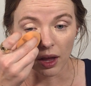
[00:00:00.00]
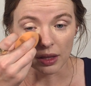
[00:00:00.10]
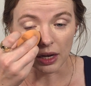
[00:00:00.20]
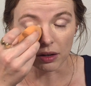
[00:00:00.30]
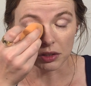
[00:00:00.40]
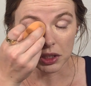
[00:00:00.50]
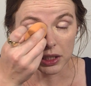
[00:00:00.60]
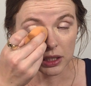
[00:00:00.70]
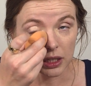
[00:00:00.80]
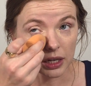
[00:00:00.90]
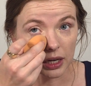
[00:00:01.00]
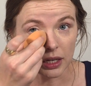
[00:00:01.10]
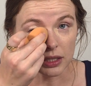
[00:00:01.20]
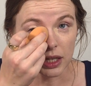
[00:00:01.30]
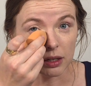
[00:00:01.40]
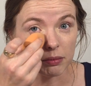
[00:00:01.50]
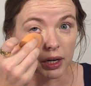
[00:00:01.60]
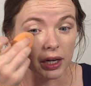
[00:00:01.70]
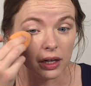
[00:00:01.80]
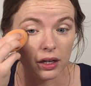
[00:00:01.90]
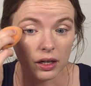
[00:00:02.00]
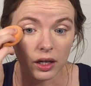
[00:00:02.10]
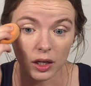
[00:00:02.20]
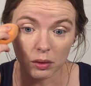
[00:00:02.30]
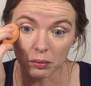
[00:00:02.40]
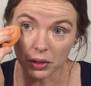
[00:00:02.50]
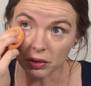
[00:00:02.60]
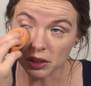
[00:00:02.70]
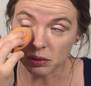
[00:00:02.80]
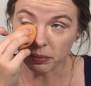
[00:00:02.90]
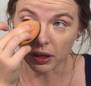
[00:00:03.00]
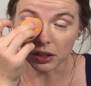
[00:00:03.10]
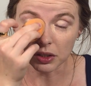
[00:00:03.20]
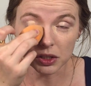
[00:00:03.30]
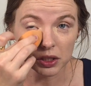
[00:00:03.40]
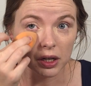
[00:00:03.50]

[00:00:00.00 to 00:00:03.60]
And now I'm just gonna, again, take my beauty sponge